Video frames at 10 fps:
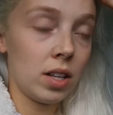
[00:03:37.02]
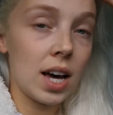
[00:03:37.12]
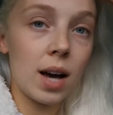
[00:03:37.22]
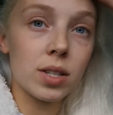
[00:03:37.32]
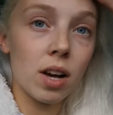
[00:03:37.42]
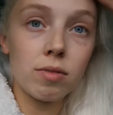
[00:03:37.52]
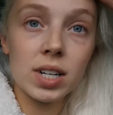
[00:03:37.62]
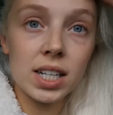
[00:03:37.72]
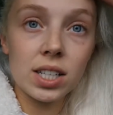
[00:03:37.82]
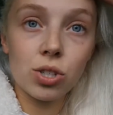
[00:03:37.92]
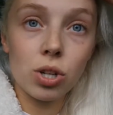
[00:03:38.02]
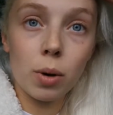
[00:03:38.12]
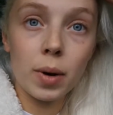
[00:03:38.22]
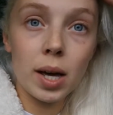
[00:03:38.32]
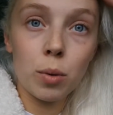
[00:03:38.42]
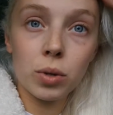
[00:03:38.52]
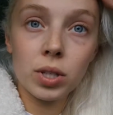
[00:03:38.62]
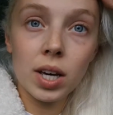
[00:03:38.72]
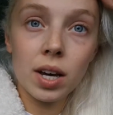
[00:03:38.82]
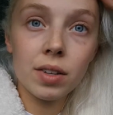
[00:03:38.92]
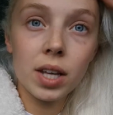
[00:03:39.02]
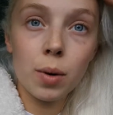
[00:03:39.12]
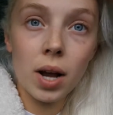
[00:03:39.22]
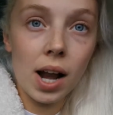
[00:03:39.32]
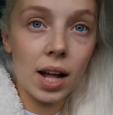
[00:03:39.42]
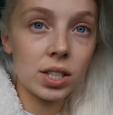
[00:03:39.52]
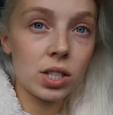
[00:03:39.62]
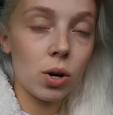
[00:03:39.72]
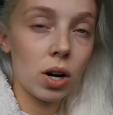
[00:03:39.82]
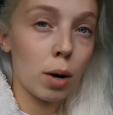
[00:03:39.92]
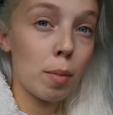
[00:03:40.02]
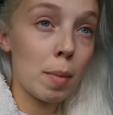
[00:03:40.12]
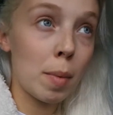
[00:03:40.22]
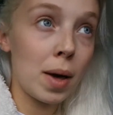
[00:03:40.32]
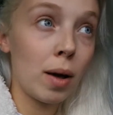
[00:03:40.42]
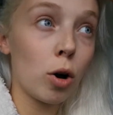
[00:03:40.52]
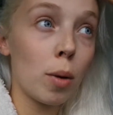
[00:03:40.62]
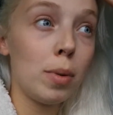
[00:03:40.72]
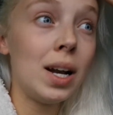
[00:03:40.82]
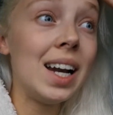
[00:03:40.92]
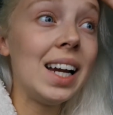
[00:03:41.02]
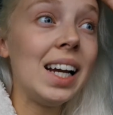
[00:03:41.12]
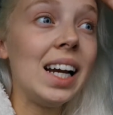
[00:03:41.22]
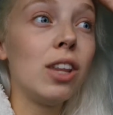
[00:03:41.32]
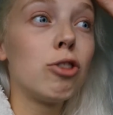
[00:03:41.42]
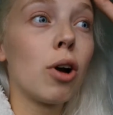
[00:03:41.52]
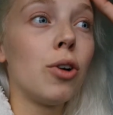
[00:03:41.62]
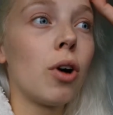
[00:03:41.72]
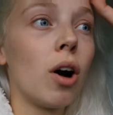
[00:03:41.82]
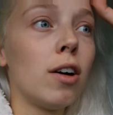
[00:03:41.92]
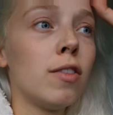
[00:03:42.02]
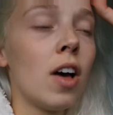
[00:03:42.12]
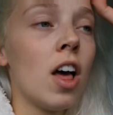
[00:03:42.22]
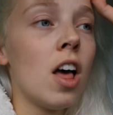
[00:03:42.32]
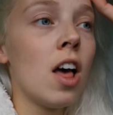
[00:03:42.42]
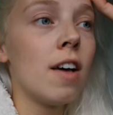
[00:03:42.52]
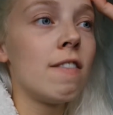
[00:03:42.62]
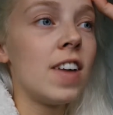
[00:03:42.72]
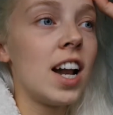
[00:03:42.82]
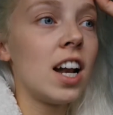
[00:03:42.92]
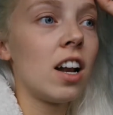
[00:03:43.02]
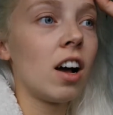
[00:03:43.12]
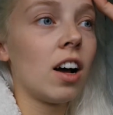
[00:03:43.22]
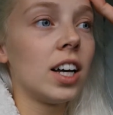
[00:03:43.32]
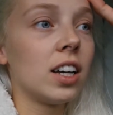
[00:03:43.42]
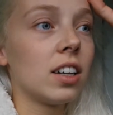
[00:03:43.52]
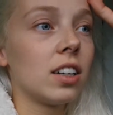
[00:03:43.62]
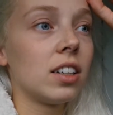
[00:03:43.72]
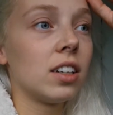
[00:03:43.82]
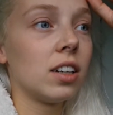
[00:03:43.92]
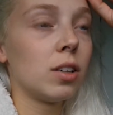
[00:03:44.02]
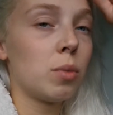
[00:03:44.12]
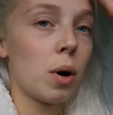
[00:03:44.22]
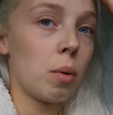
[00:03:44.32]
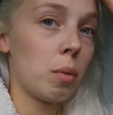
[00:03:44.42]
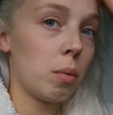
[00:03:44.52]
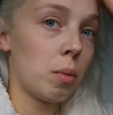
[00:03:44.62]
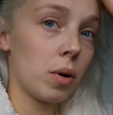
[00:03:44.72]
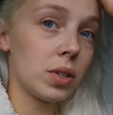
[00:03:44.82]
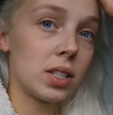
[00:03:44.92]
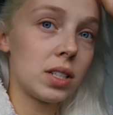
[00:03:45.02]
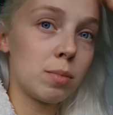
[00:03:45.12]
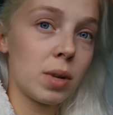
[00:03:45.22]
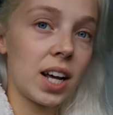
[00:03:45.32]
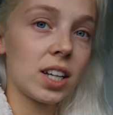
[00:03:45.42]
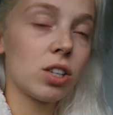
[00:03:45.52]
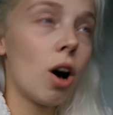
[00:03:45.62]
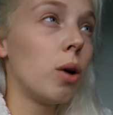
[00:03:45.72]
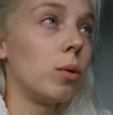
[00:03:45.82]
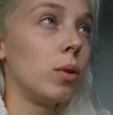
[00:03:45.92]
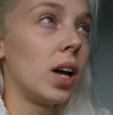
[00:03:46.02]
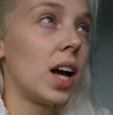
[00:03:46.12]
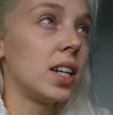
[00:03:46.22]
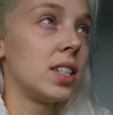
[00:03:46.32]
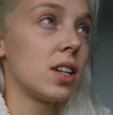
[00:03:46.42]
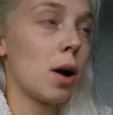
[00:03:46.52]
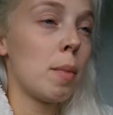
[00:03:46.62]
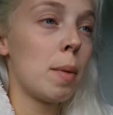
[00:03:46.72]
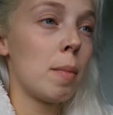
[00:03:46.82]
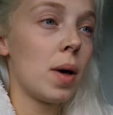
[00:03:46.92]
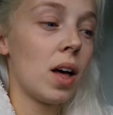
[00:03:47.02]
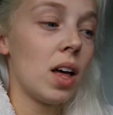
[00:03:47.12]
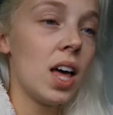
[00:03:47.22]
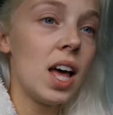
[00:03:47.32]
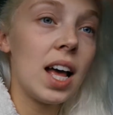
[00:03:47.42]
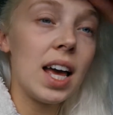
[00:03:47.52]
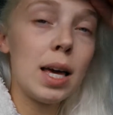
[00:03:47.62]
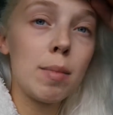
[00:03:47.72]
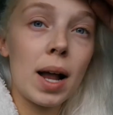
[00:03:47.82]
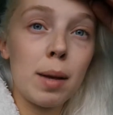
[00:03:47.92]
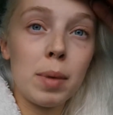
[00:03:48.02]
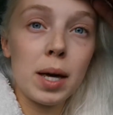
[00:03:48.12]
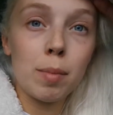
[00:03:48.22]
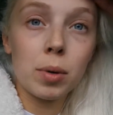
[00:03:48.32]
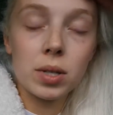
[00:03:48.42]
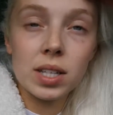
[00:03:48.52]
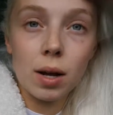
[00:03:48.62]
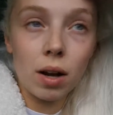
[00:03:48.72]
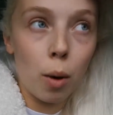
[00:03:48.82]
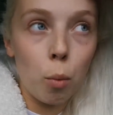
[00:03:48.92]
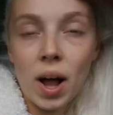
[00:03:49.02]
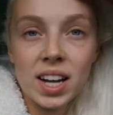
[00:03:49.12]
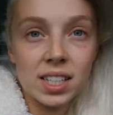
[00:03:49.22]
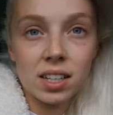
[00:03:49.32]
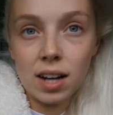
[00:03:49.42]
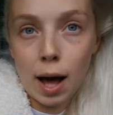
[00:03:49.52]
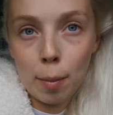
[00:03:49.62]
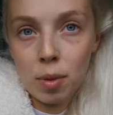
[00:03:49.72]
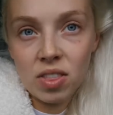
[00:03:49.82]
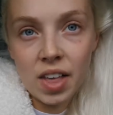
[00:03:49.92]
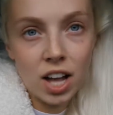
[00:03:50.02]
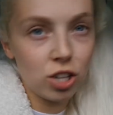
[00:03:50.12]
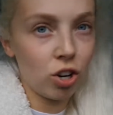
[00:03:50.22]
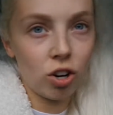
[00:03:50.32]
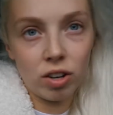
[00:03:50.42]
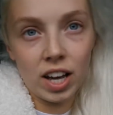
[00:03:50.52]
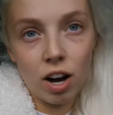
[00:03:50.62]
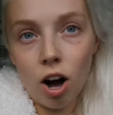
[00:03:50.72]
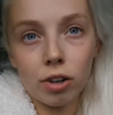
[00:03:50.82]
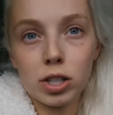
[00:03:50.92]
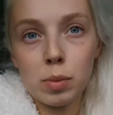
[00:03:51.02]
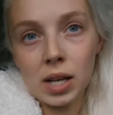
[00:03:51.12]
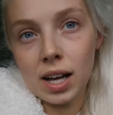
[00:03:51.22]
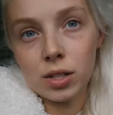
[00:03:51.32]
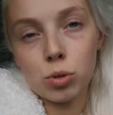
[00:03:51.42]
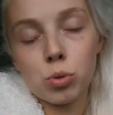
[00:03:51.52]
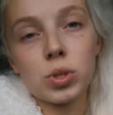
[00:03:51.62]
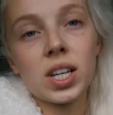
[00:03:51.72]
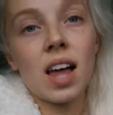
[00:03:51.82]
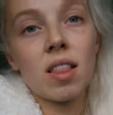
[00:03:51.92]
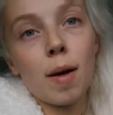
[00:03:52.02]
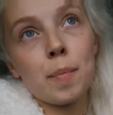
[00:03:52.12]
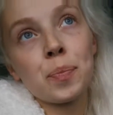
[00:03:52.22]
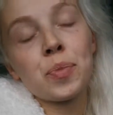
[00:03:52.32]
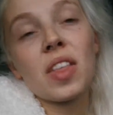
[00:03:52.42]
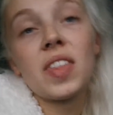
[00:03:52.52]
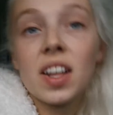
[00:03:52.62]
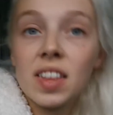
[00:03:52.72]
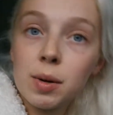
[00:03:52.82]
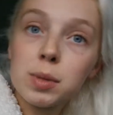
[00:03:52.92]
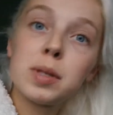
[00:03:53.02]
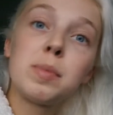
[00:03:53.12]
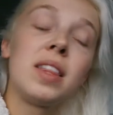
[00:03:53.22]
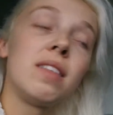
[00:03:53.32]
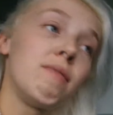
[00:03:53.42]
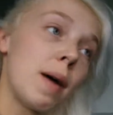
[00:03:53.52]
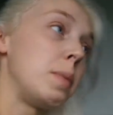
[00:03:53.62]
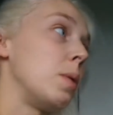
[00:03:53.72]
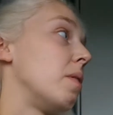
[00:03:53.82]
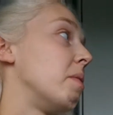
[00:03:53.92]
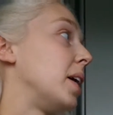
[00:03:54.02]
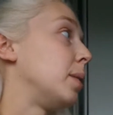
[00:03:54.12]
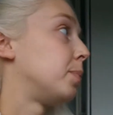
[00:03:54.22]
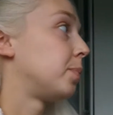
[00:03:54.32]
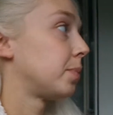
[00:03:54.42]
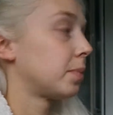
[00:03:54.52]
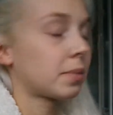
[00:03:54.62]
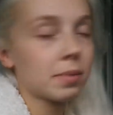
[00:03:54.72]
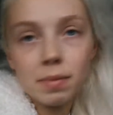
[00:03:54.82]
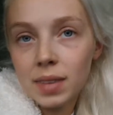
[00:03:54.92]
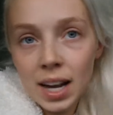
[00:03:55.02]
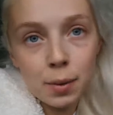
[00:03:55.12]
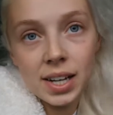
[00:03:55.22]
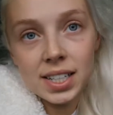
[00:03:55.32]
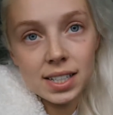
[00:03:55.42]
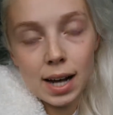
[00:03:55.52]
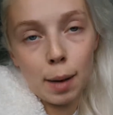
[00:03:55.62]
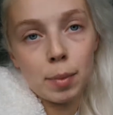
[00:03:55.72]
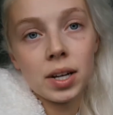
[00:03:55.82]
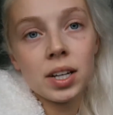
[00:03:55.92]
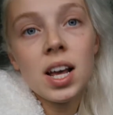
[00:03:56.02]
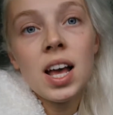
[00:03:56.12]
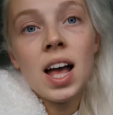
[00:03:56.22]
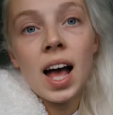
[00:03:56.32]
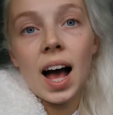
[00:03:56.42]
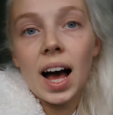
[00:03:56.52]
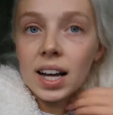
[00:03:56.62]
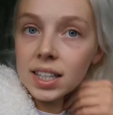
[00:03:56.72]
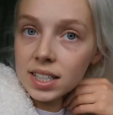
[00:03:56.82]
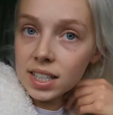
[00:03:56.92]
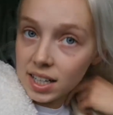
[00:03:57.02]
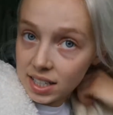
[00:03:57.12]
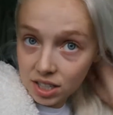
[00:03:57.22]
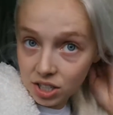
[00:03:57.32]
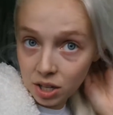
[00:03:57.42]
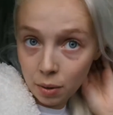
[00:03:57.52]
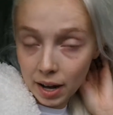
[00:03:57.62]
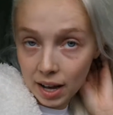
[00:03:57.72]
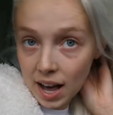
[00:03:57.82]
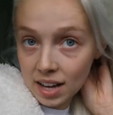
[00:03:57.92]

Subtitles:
Yeah, it was like really snowy one year and they weren't allowed to do it, and I remember being completely thrown off, feeling like, well, what's my next goal? And I remember emailing people saying like, when is it going to happen then? It can't just be cancelled altogether. Then I think it was meant to be in February. Anyway, it didn't happen and I didn't do it.